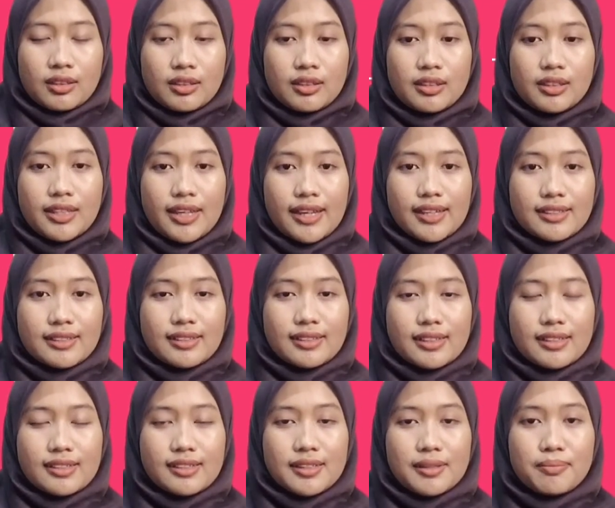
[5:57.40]
Next
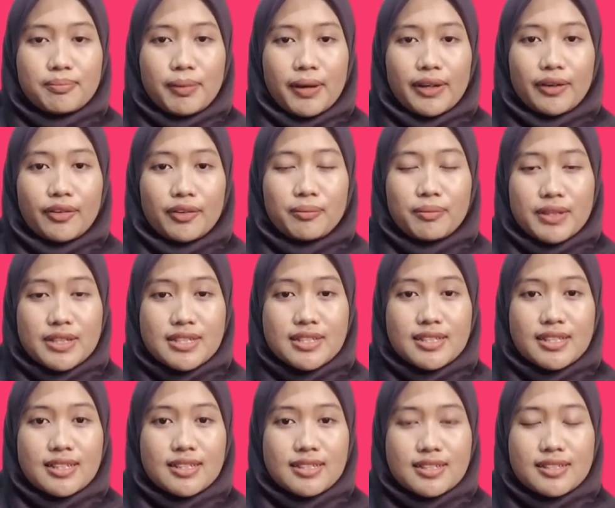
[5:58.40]
is impact on
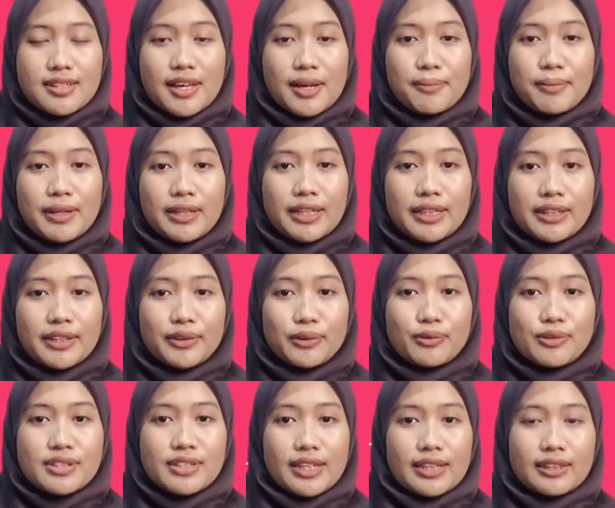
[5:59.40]
business. The ability to
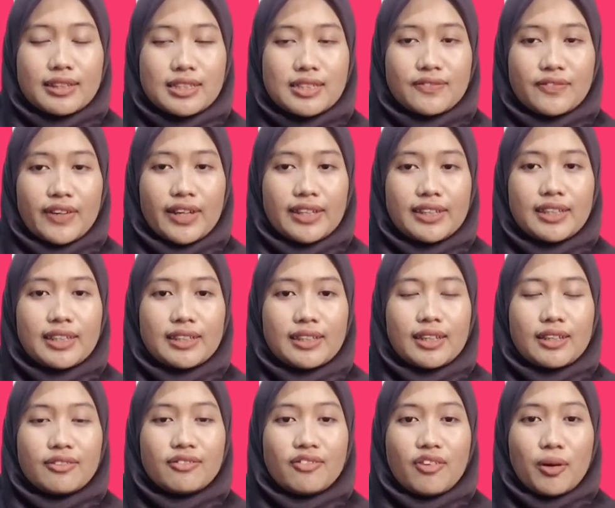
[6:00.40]
satisfy the need
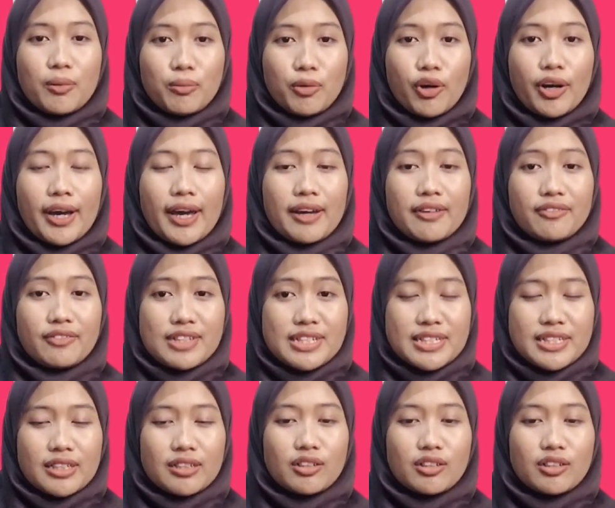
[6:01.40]
for more efficient